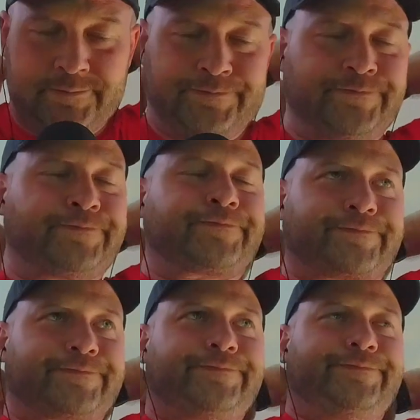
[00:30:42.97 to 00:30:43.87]
Yeah.
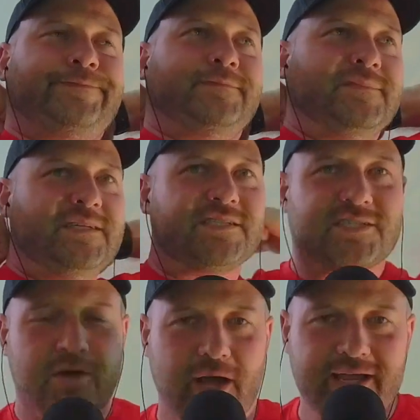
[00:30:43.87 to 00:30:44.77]

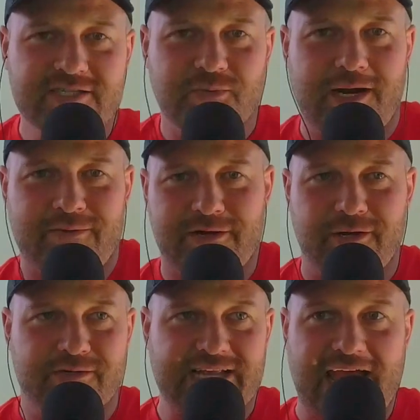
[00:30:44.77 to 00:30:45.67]
So I guess what I want to
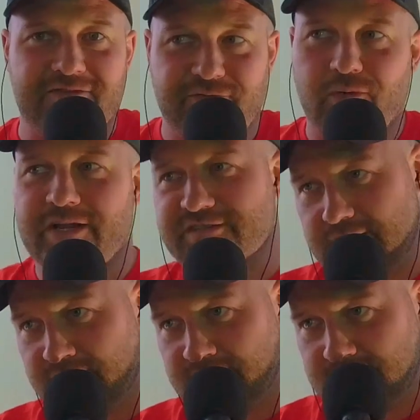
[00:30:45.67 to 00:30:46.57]
know is at forty
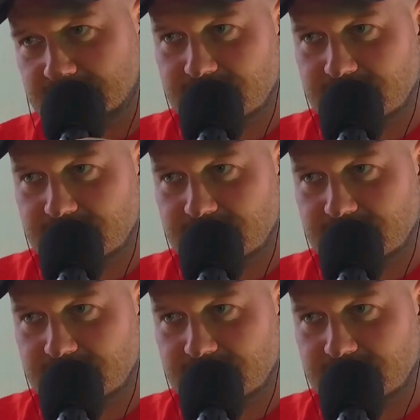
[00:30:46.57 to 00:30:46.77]
two,